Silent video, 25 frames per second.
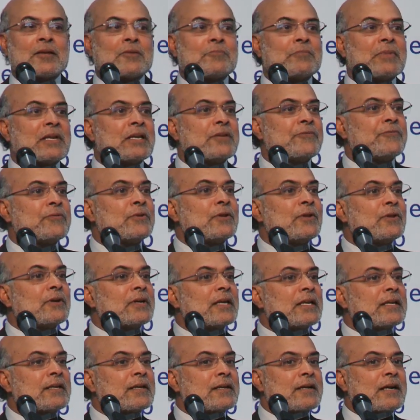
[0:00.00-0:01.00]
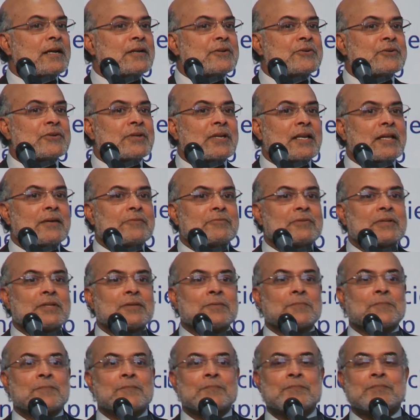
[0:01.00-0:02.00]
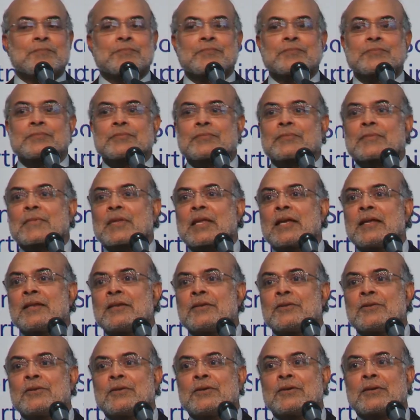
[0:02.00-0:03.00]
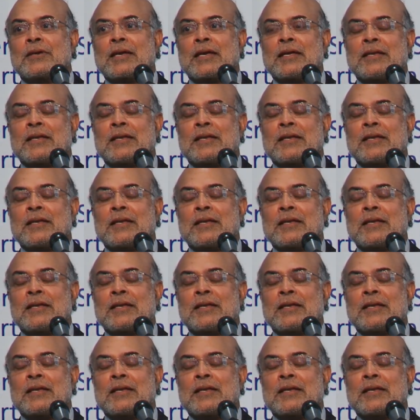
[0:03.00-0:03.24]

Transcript: But if you look at the country level and you look